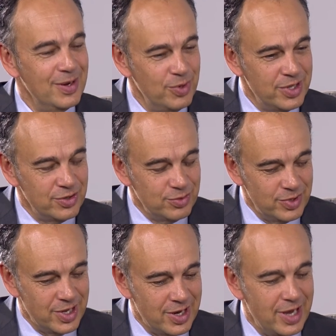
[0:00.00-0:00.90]
with, a,
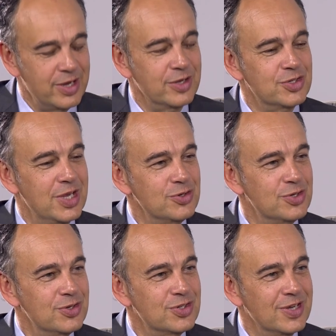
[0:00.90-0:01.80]
with a, a
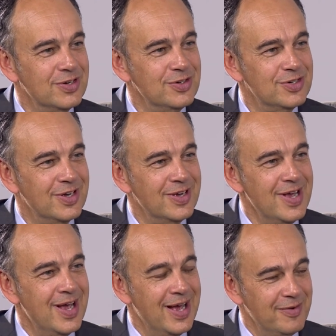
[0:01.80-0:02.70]
consensus and, uh,
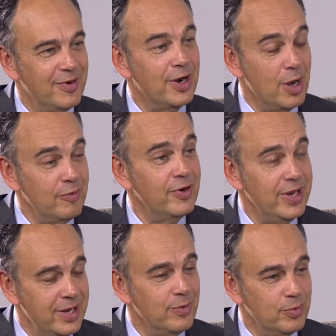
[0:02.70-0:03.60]
and, and, hopefully